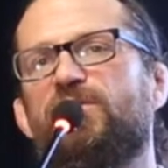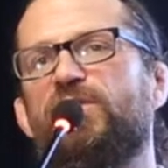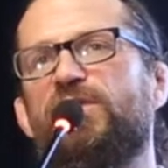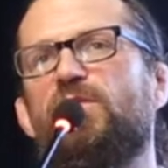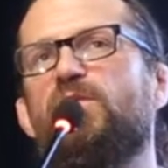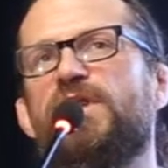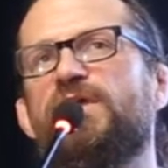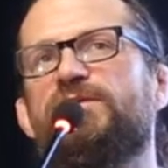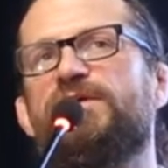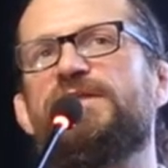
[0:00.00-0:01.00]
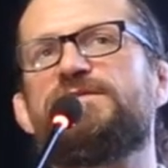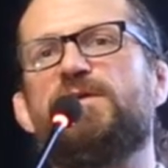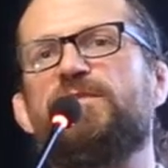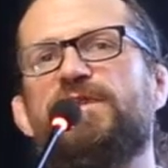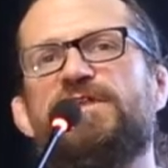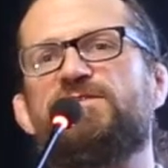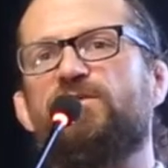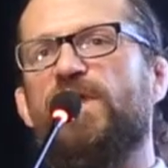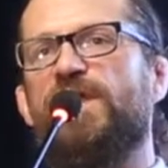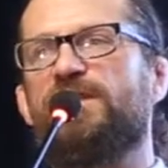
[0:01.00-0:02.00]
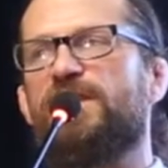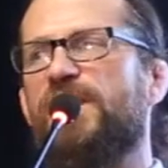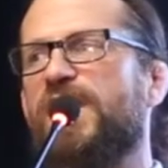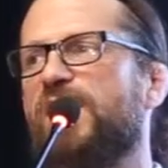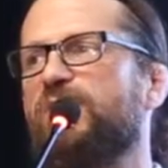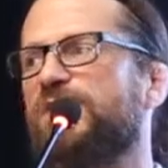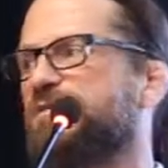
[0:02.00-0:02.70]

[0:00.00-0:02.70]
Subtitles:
We don't want to create something that's great in the lab,